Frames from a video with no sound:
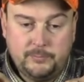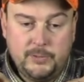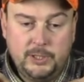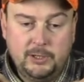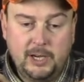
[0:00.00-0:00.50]

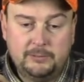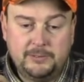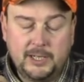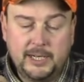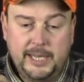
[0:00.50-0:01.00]
you know, how
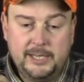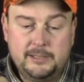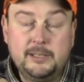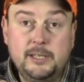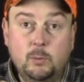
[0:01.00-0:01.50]
far
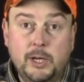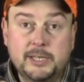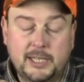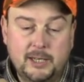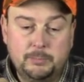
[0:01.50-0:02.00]
in you want
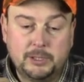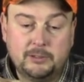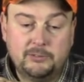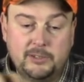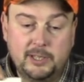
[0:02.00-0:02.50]
the
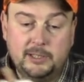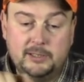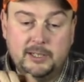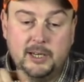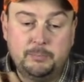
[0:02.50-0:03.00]
couplers to
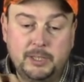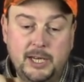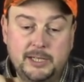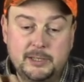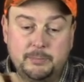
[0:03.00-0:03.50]
couple
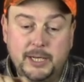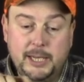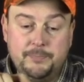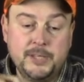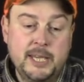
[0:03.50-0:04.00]
onto the
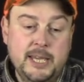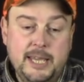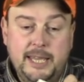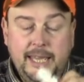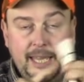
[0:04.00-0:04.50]
pipe,
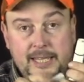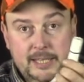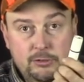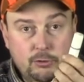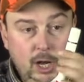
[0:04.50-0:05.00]
and
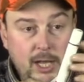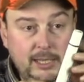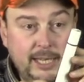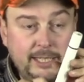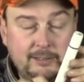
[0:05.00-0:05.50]
then draw a
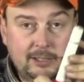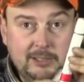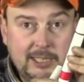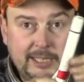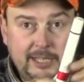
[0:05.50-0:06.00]
line
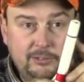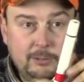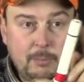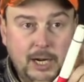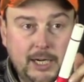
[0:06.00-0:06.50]
around there, and that's
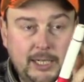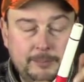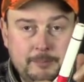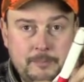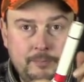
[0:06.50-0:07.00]
your mark.
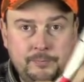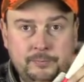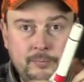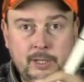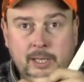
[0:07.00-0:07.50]

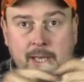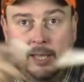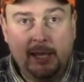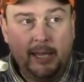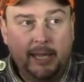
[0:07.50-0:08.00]

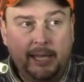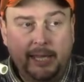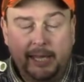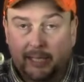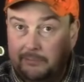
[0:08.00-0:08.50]

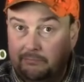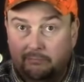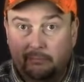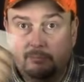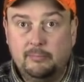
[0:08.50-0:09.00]
And
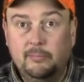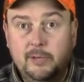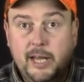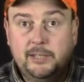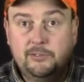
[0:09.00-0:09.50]

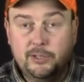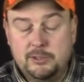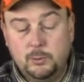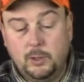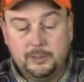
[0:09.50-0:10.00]
that's the
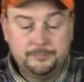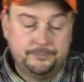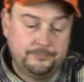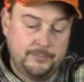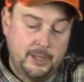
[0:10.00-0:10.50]
tool.
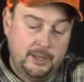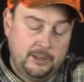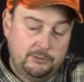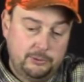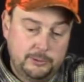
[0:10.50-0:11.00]

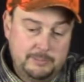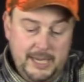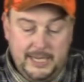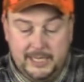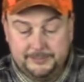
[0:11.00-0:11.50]
So to
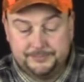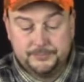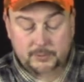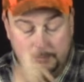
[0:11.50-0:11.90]
make it,